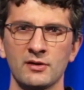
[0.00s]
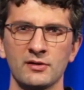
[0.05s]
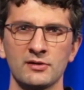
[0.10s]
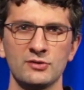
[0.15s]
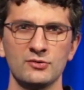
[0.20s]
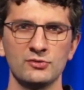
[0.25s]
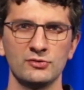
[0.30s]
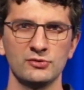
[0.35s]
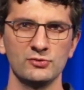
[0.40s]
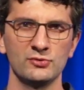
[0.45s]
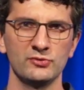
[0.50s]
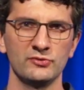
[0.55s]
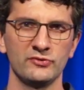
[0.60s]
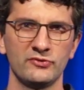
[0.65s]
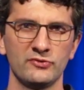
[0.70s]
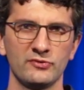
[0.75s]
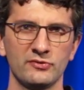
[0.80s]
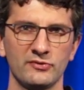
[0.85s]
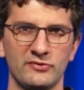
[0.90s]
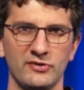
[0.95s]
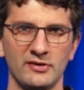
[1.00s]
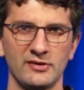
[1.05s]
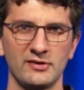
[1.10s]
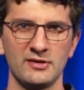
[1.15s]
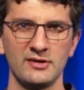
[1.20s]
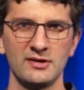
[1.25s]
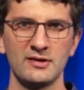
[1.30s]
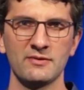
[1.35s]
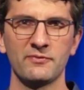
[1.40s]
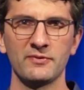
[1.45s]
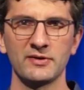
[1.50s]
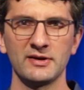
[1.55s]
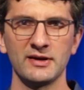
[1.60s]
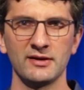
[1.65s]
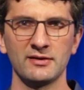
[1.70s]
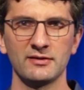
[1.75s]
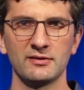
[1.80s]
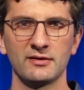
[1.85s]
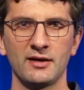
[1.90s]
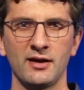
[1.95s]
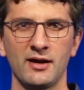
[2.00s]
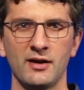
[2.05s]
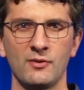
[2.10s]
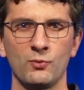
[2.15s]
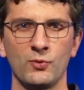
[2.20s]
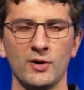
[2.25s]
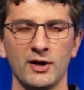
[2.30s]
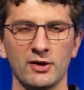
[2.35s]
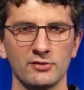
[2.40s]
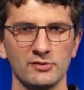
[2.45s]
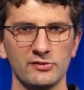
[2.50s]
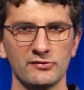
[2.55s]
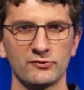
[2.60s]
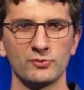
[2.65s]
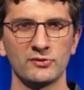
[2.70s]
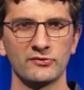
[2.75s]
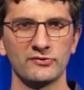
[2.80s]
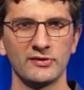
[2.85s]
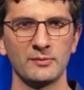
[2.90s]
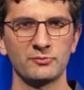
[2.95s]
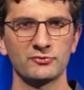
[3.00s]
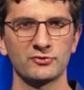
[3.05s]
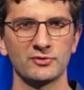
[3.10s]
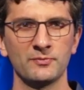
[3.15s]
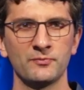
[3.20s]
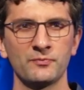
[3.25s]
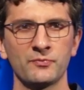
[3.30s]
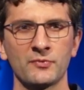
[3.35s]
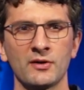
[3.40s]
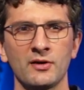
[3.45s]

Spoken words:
you lose significant wireless reception.